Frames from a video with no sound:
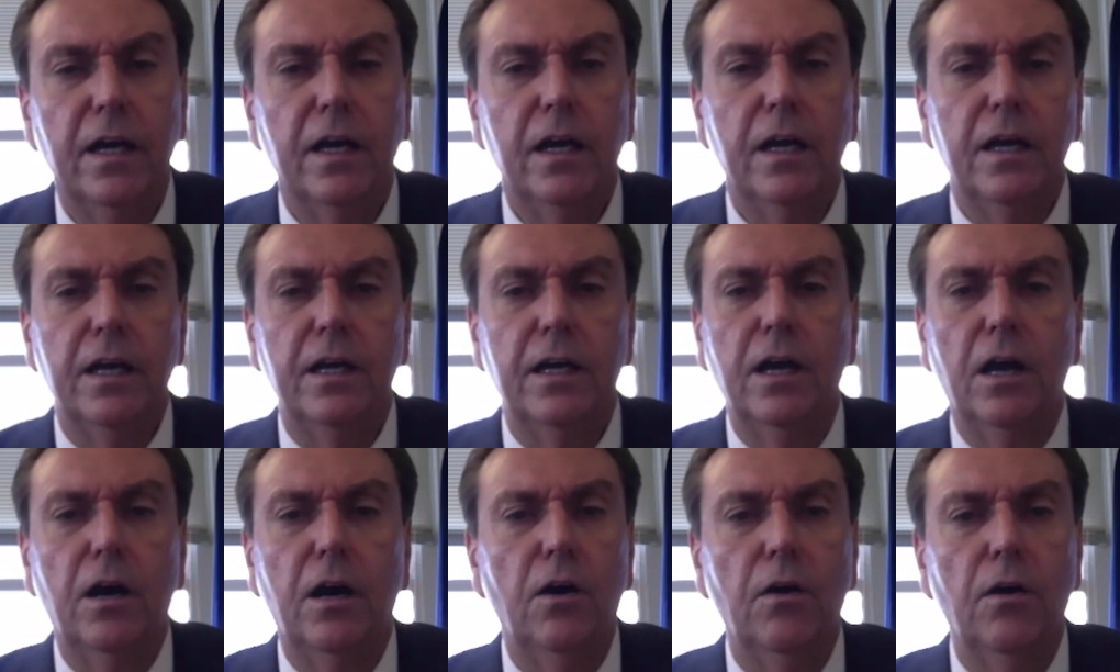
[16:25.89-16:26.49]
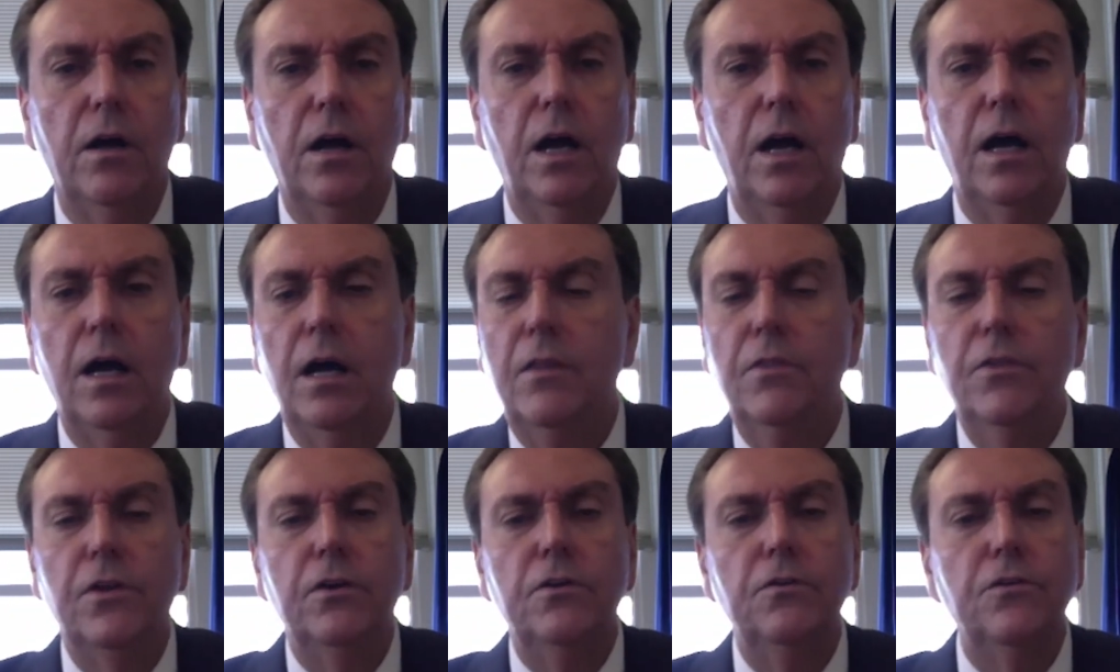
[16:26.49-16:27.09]
You know,
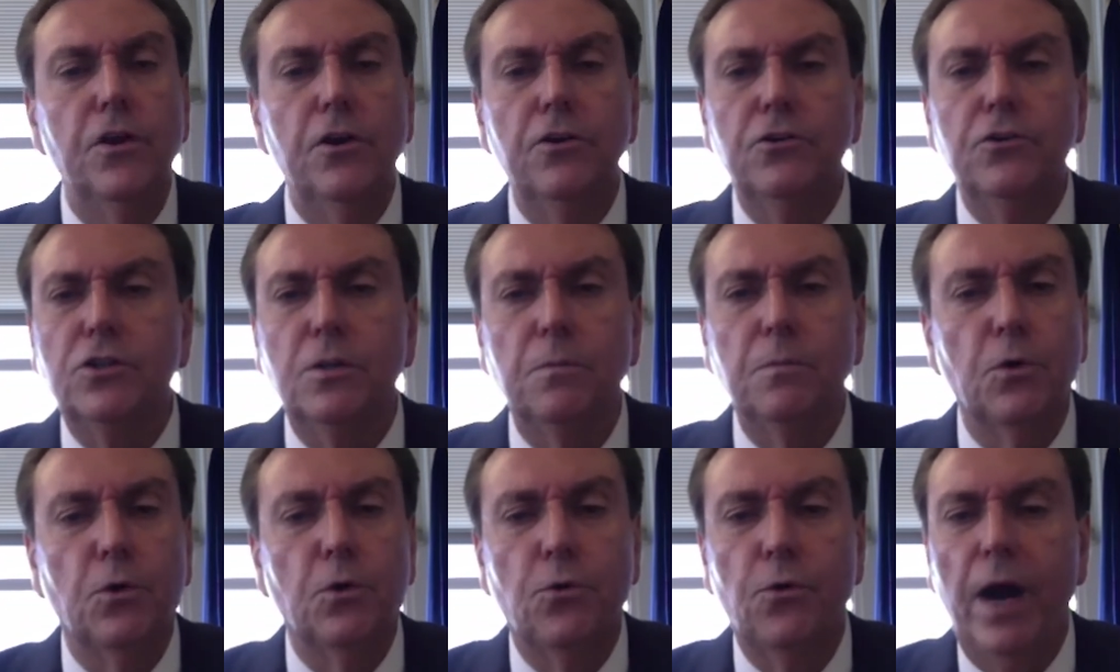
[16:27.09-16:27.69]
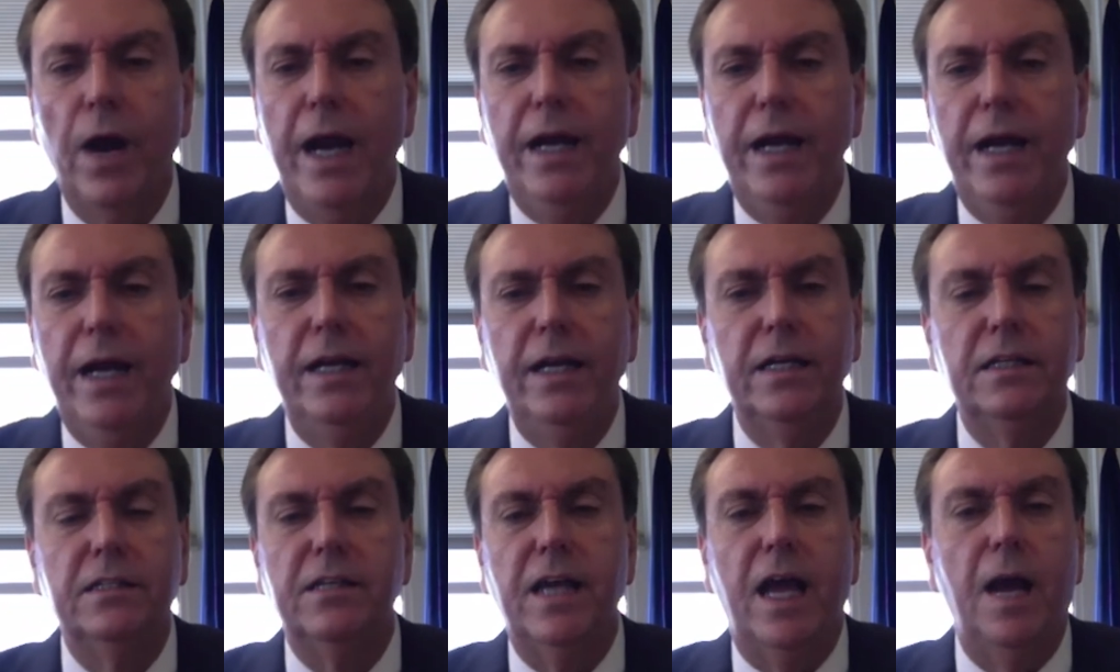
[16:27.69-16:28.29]
there's some great
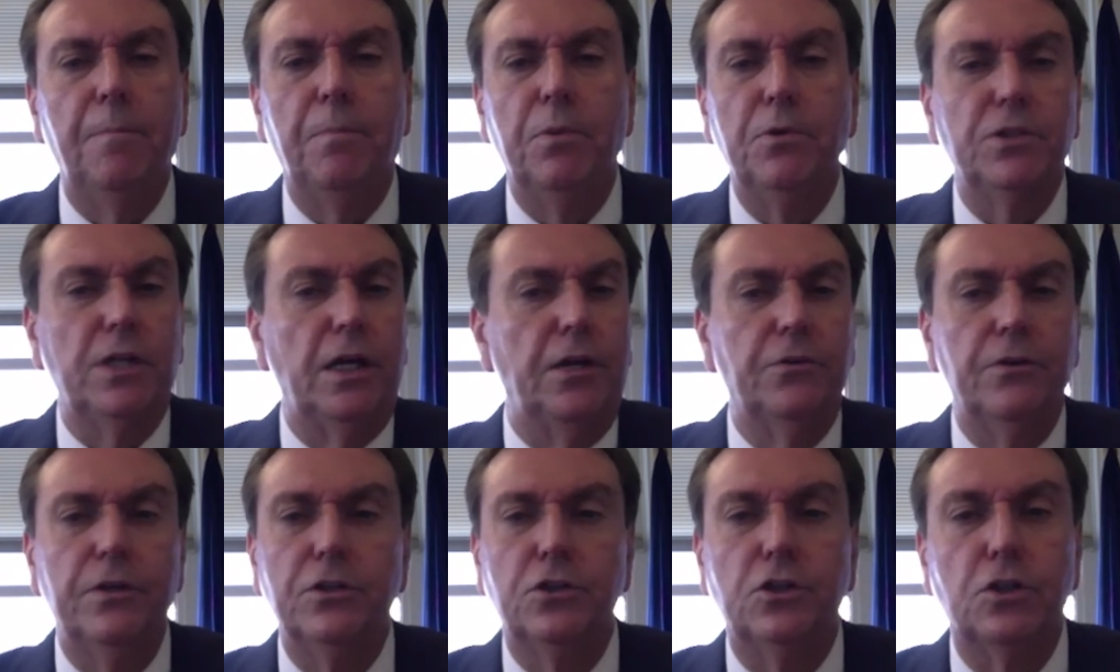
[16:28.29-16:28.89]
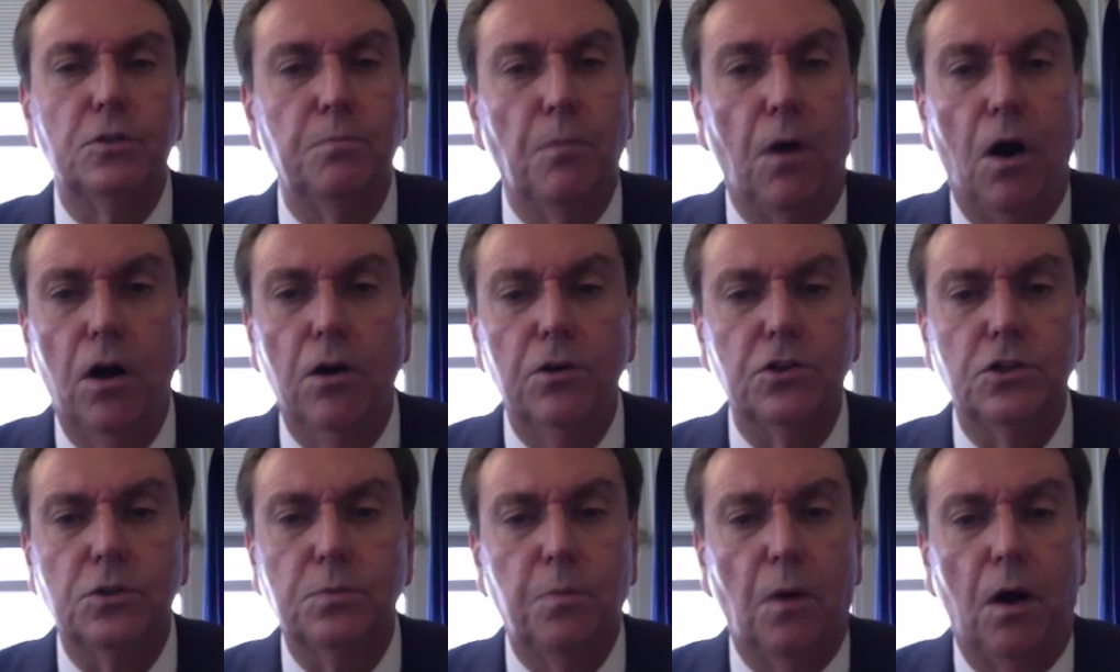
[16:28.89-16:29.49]
examples that are in small
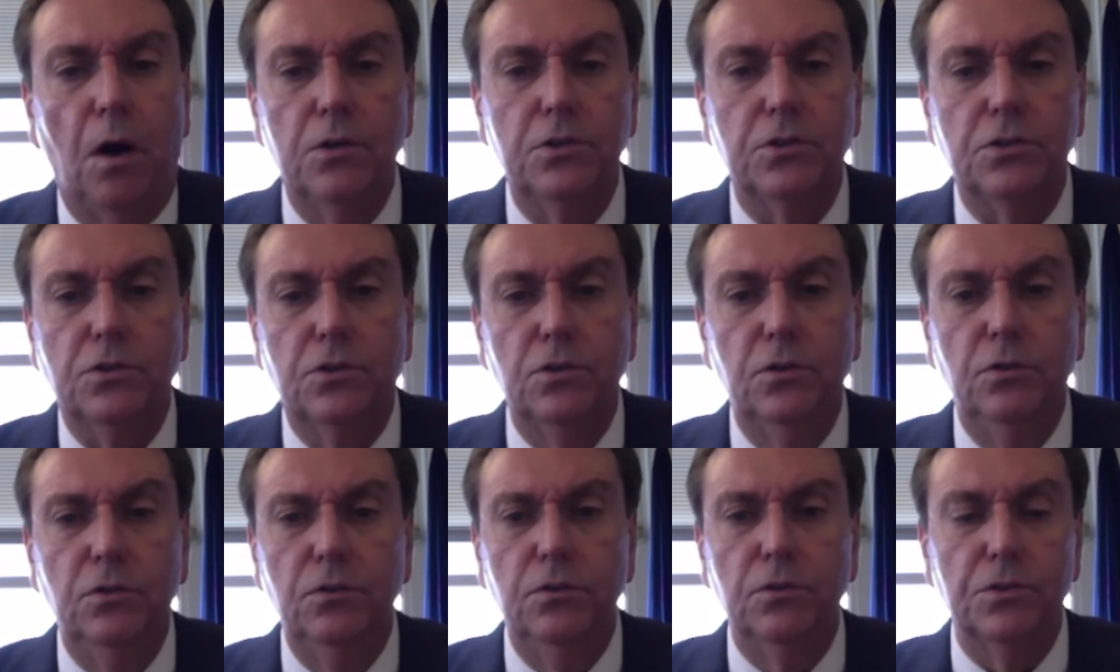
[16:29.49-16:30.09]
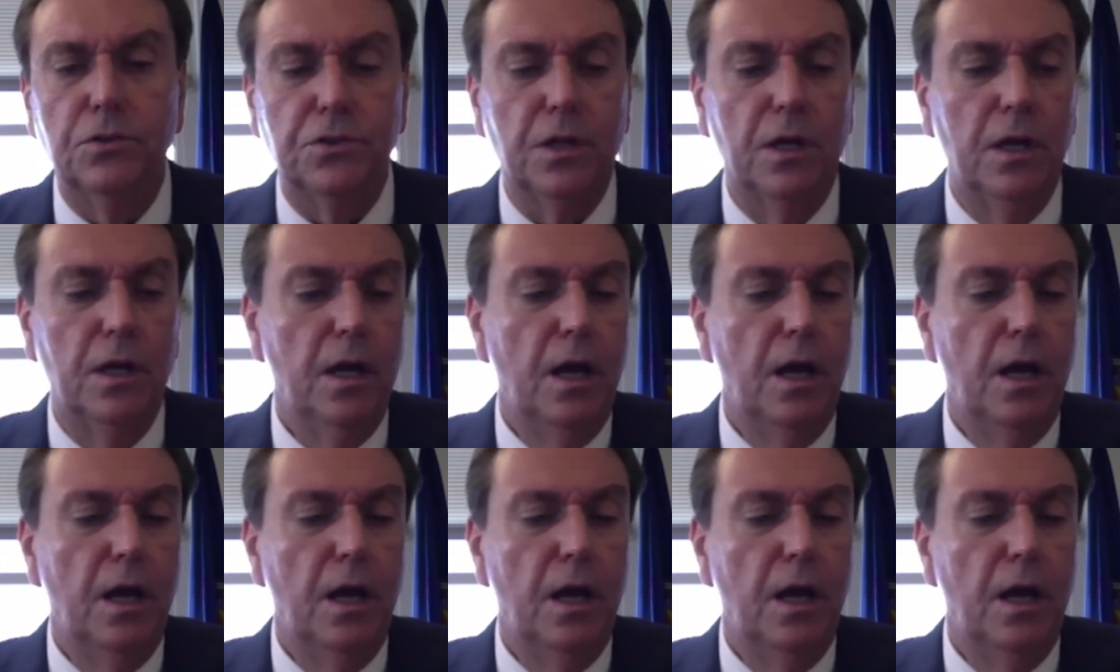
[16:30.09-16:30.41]
schools.